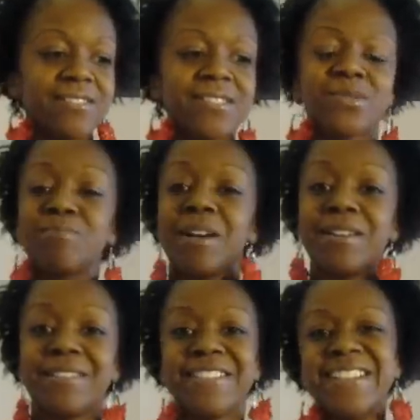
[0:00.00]
So this was
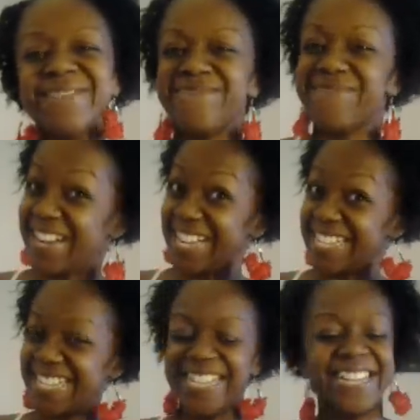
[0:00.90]
my bright
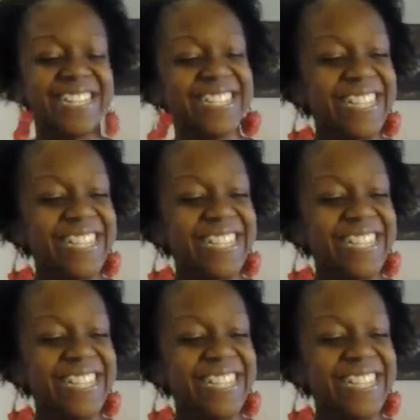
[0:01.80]
idea,